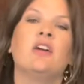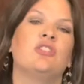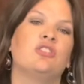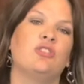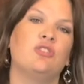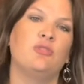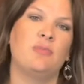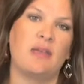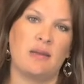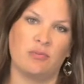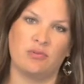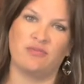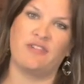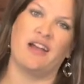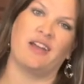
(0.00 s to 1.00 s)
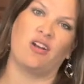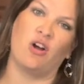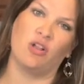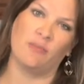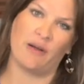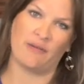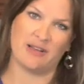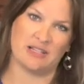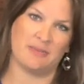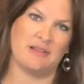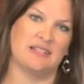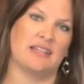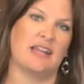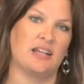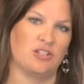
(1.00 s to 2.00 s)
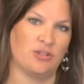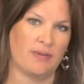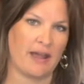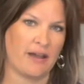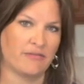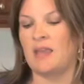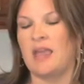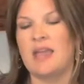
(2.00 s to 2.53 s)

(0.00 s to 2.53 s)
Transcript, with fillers: to be able to find all my recipes that I do have.